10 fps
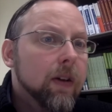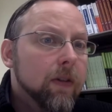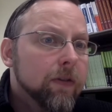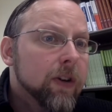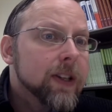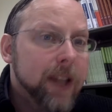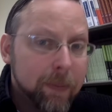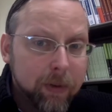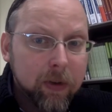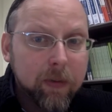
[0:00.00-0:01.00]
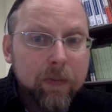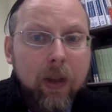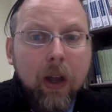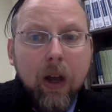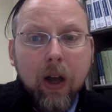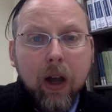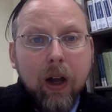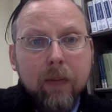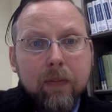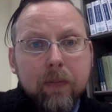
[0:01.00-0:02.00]
For example,
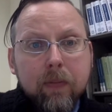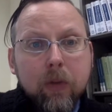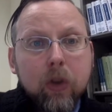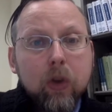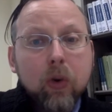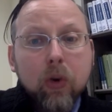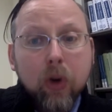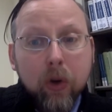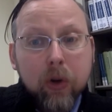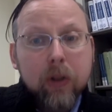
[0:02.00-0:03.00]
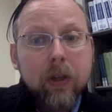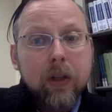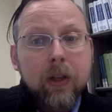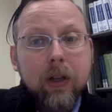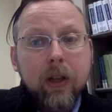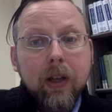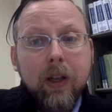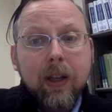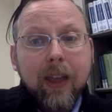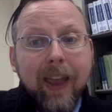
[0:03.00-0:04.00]
you could
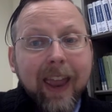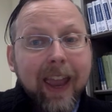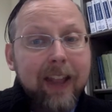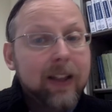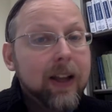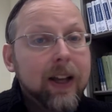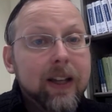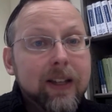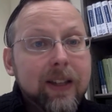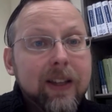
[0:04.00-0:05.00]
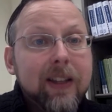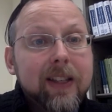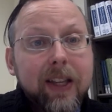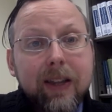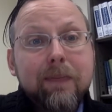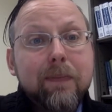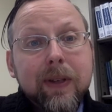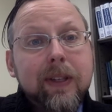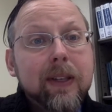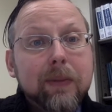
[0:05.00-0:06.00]
analyze 10
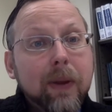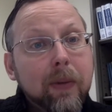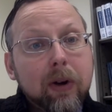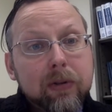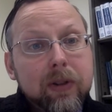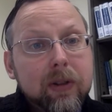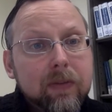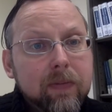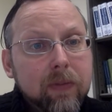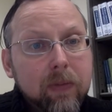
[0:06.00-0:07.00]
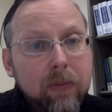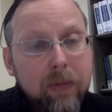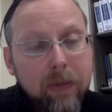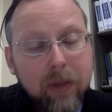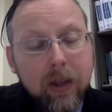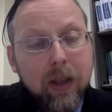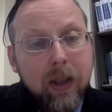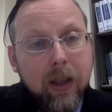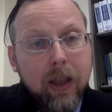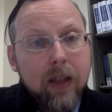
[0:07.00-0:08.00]
business memos
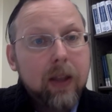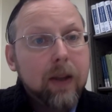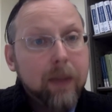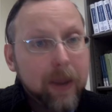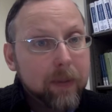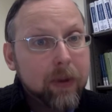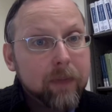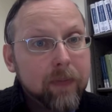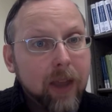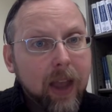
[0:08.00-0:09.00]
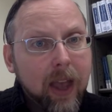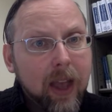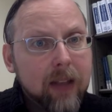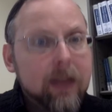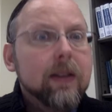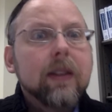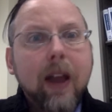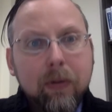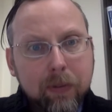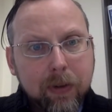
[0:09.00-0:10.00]
in a paper, and
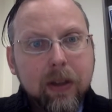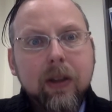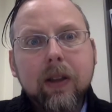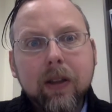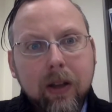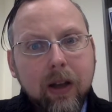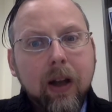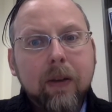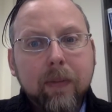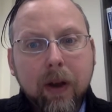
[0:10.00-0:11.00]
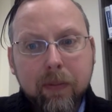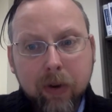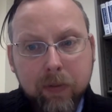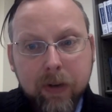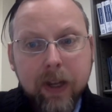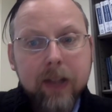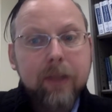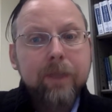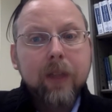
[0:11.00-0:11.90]
that would be appropriate.